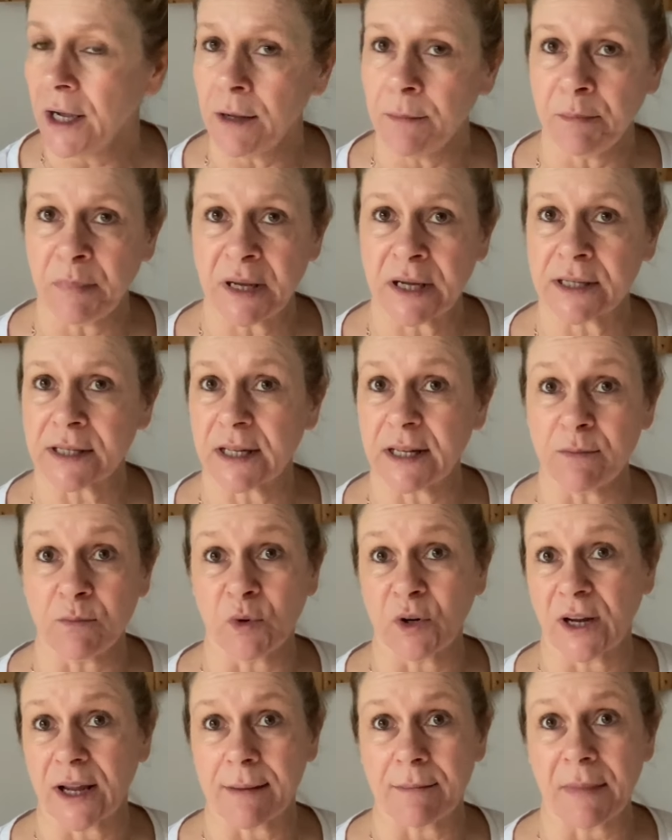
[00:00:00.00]
because I didn't
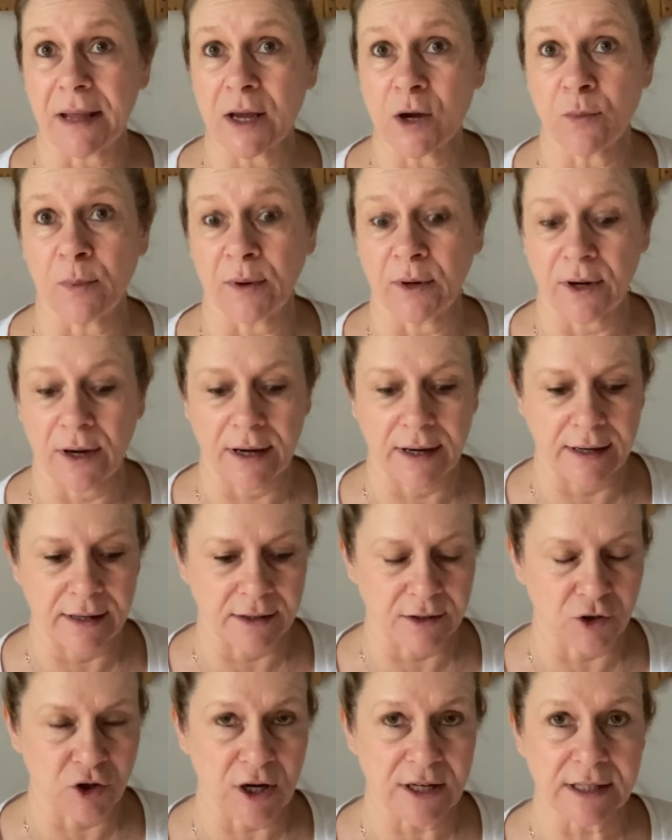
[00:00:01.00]
want to get makeup on any of
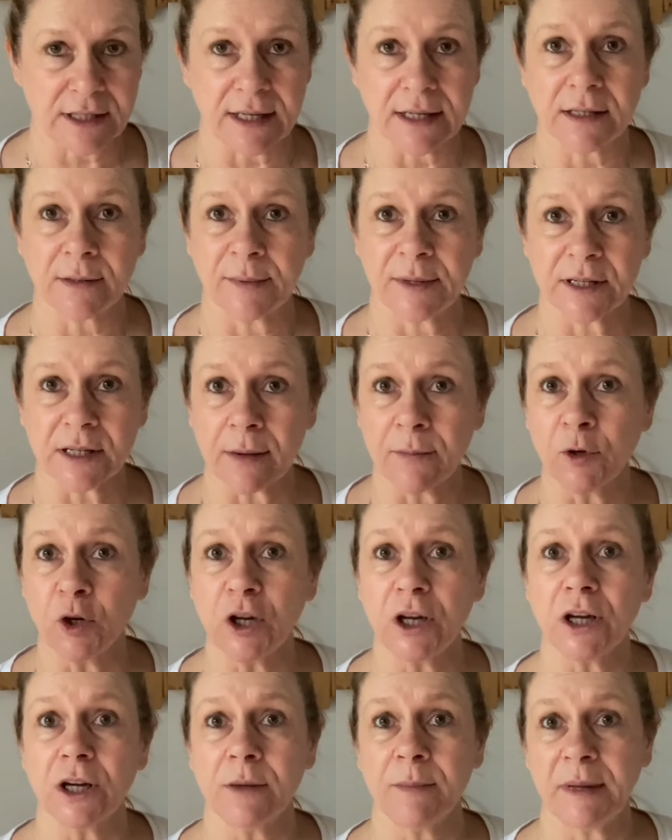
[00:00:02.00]
the dresses, because I'm only
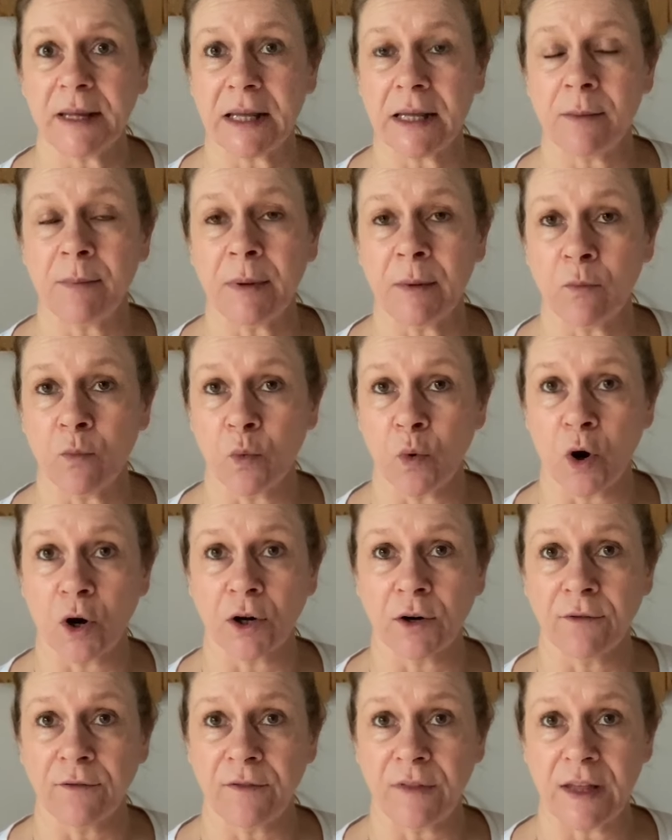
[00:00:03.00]
going to be keeping one
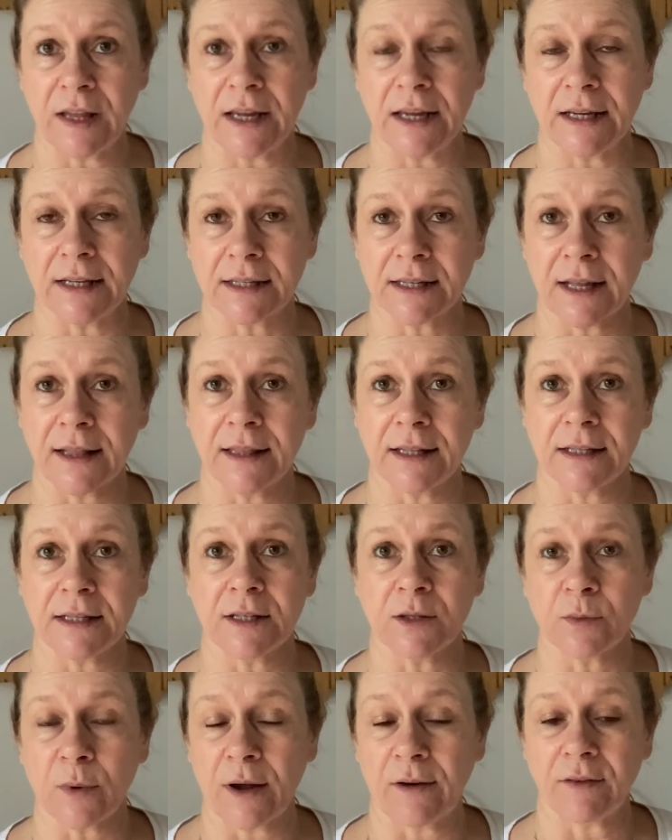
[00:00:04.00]
of these, and this
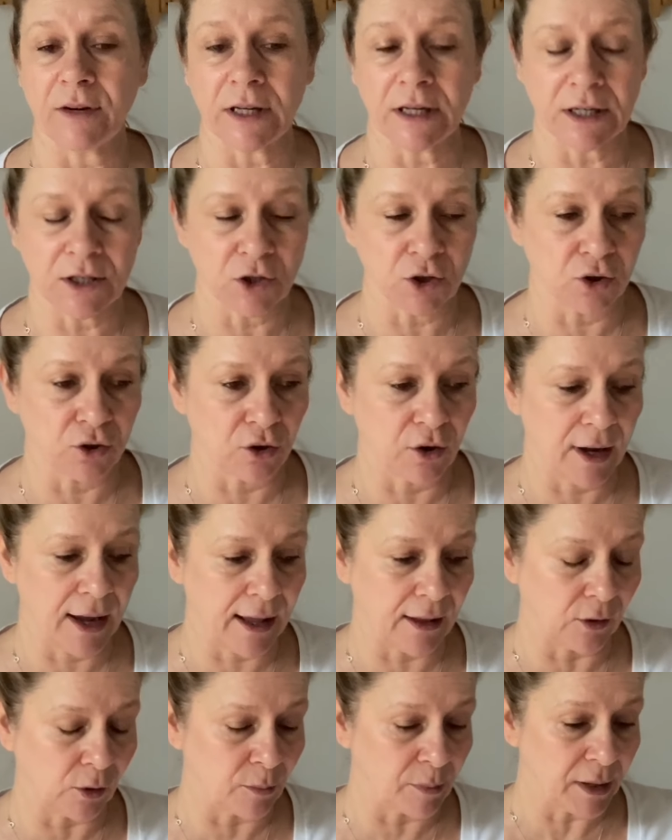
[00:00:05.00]
is where I need your
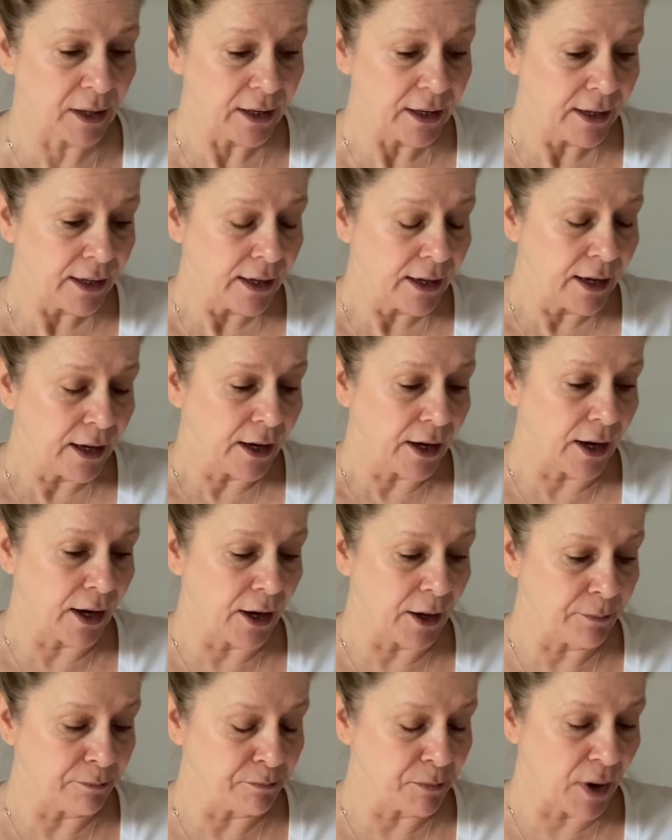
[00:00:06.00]
help.
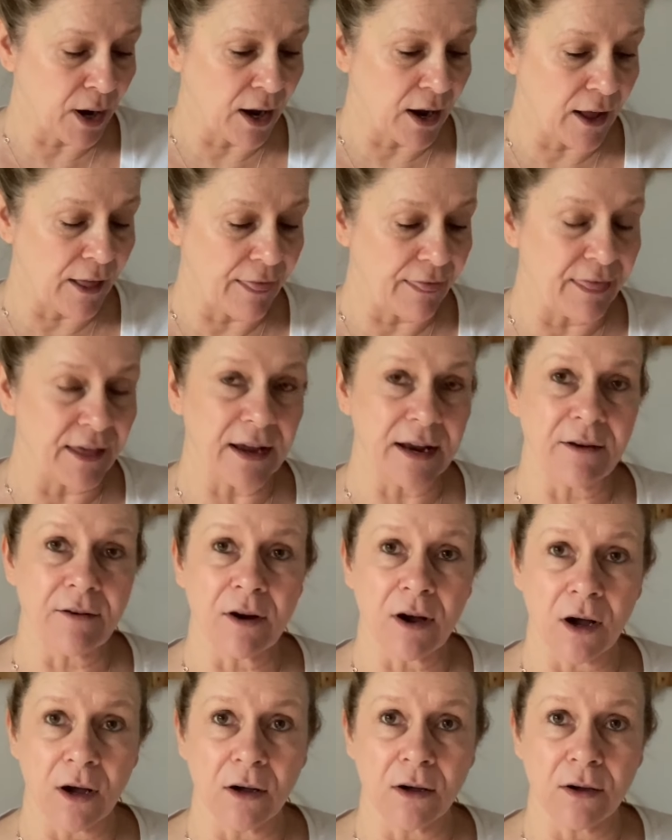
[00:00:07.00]
There
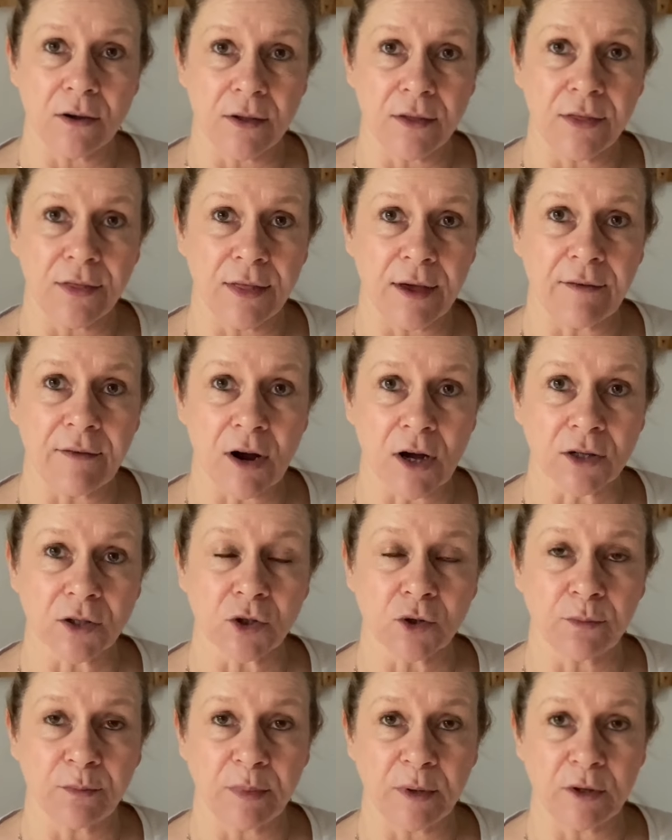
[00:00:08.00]
are
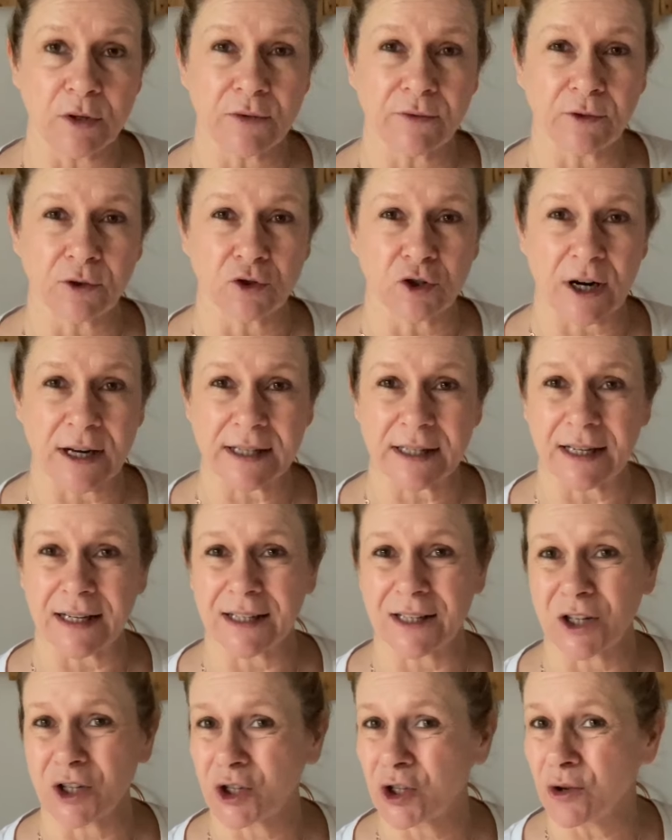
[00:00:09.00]
some beautiful
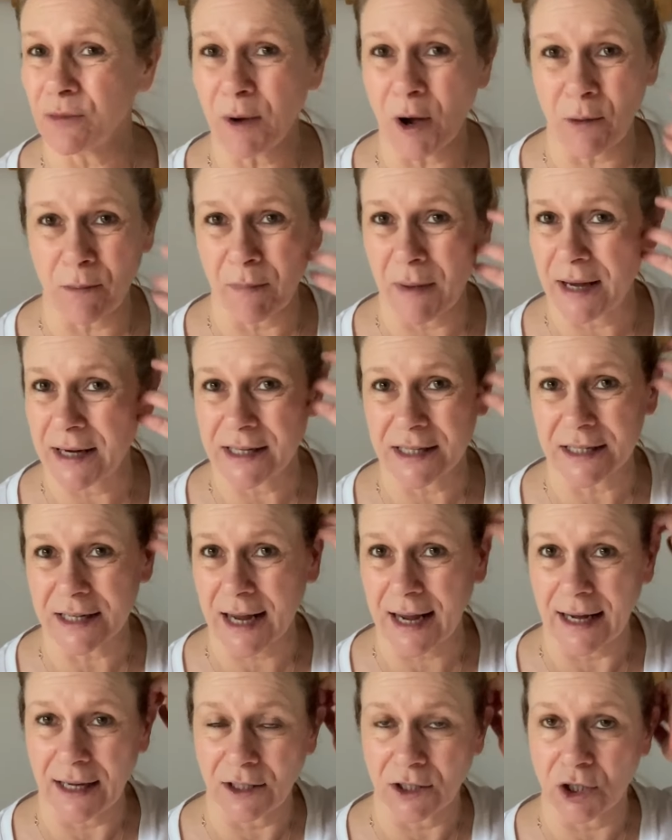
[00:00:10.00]
dresses. Some aren't my
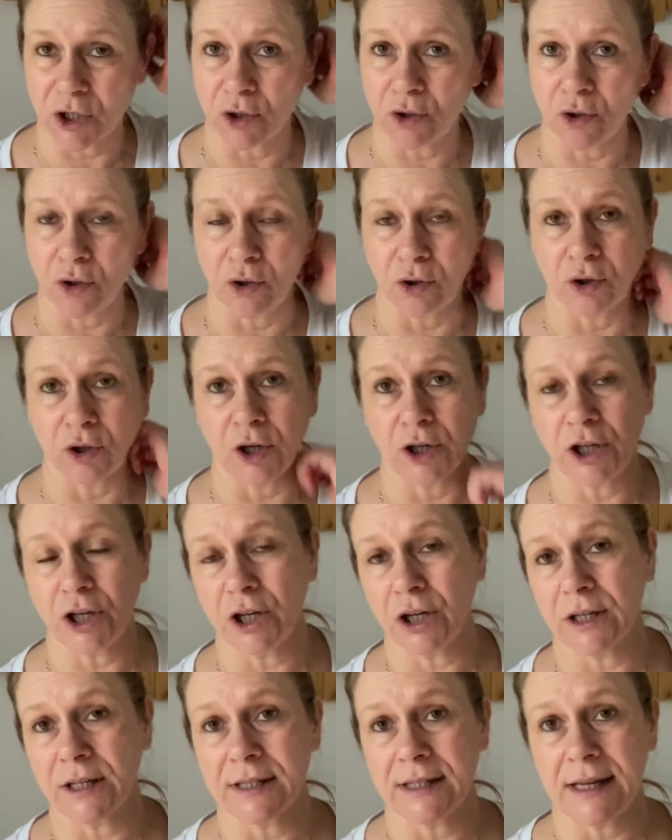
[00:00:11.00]
style at all, and you're
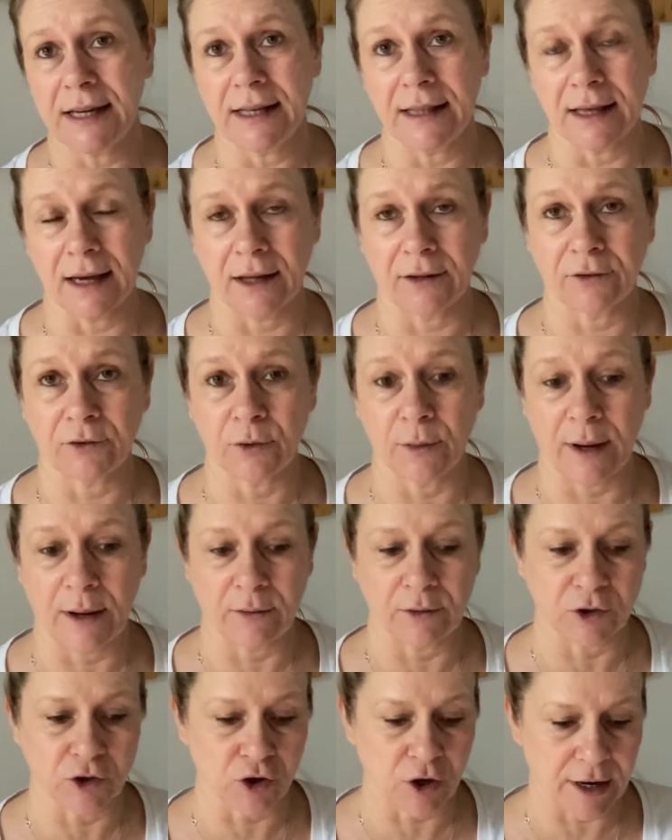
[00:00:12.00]
going to see that throughout
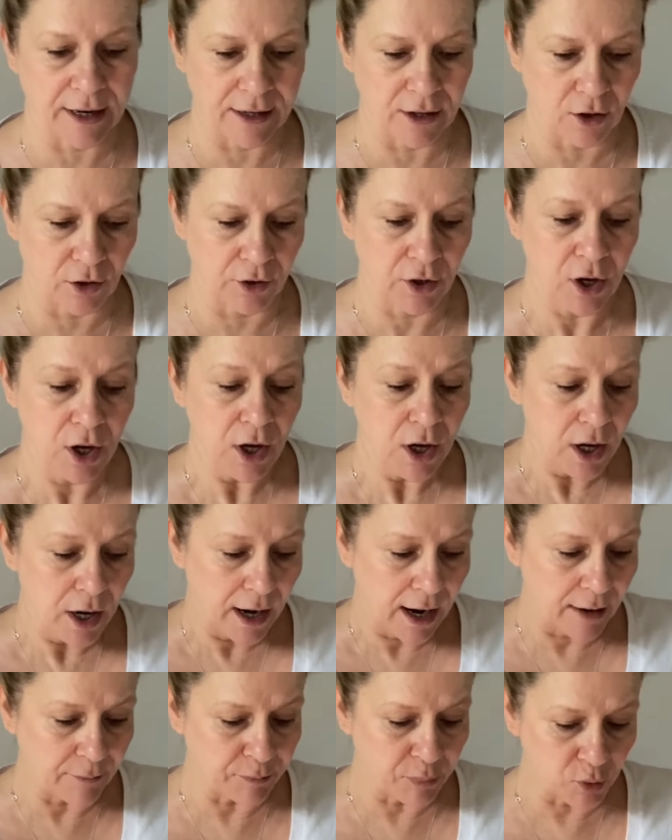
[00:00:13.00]
the try-on.
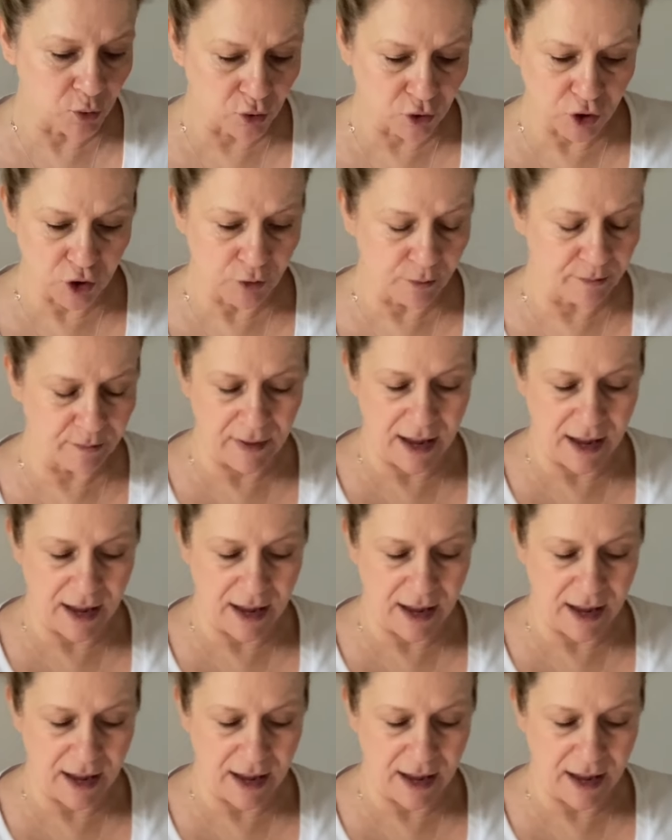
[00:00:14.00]
I brought some